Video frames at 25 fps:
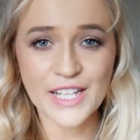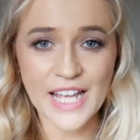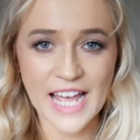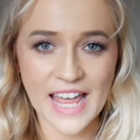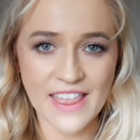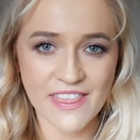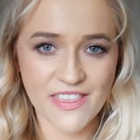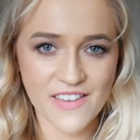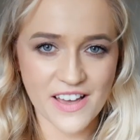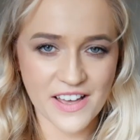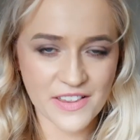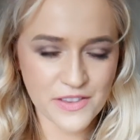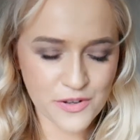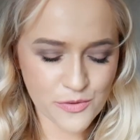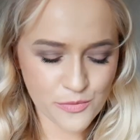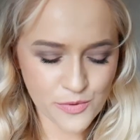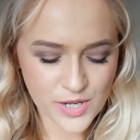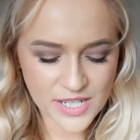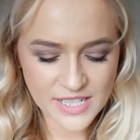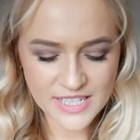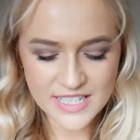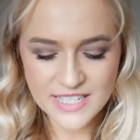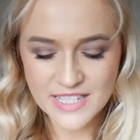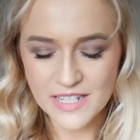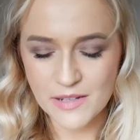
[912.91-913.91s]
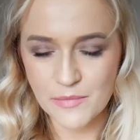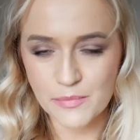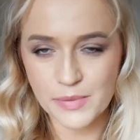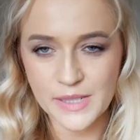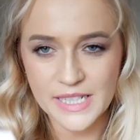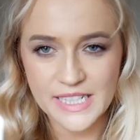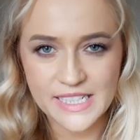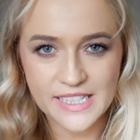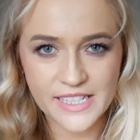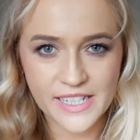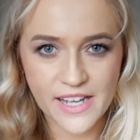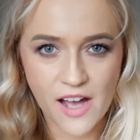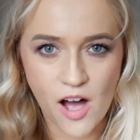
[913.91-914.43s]
And the other one is
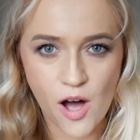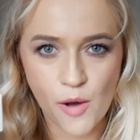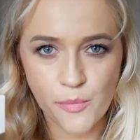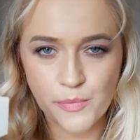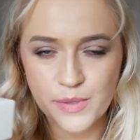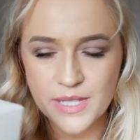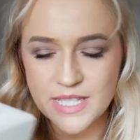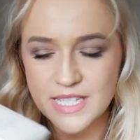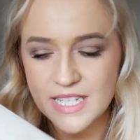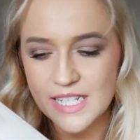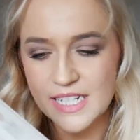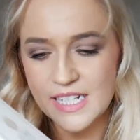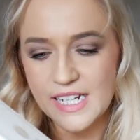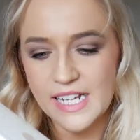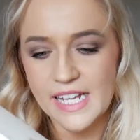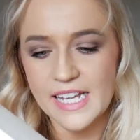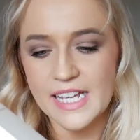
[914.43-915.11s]
completely opposite.